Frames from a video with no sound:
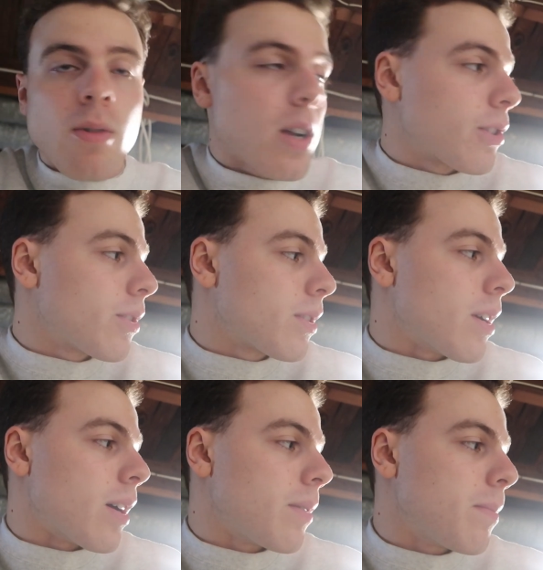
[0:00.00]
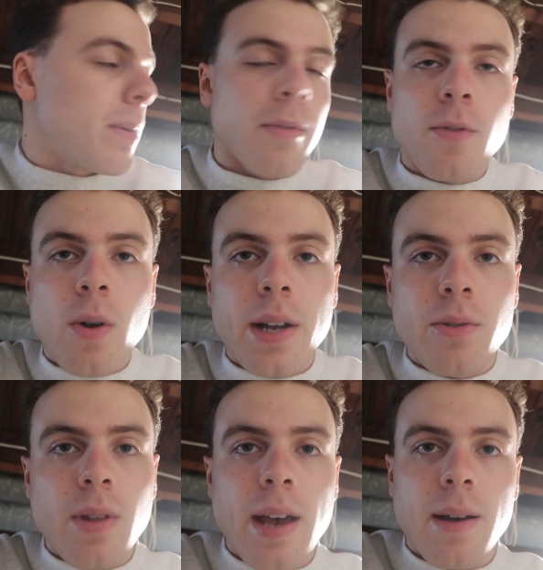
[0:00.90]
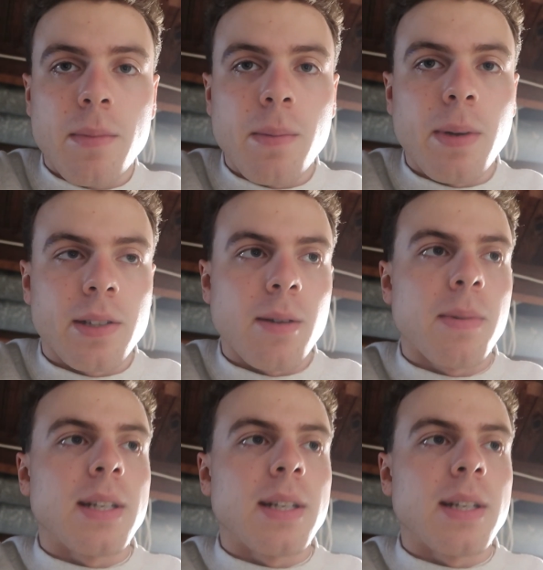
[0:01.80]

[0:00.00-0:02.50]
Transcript: washer's done, but before I do that, I'm gonna mix up the